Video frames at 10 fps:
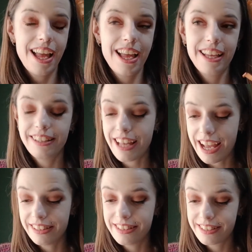and
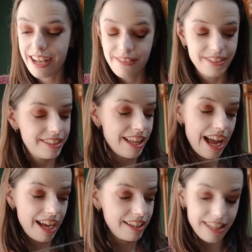I discovered
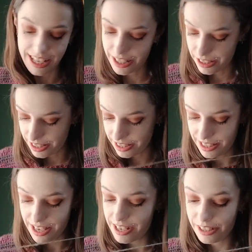I like
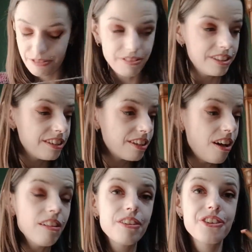yarn with
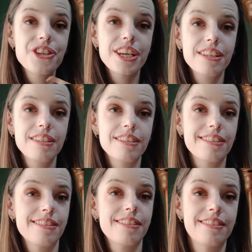color
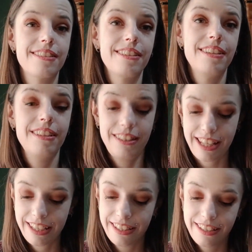changes
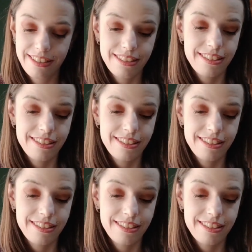like this.